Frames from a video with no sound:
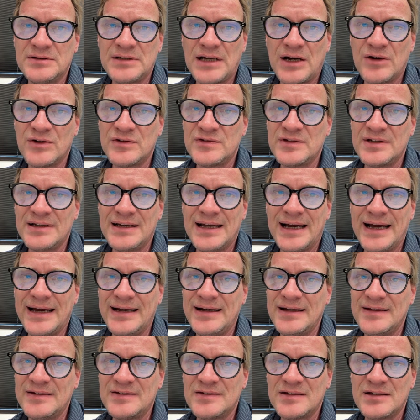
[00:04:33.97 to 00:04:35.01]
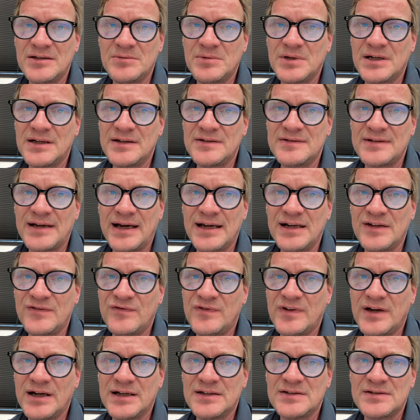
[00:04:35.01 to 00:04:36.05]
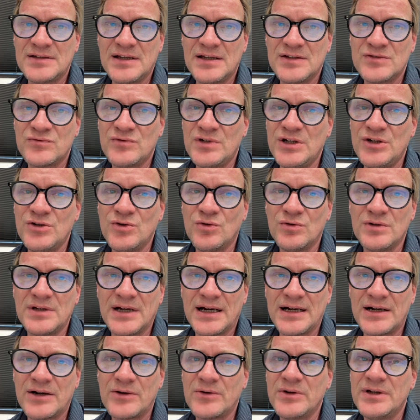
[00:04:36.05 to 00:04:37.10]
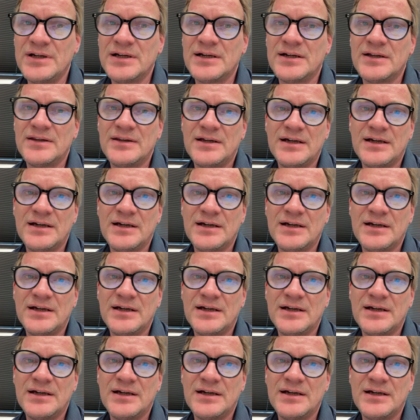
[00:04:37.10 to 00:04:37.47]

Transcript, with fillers: tyrosine kinase inhibitor side effects. There's really no diarrhea.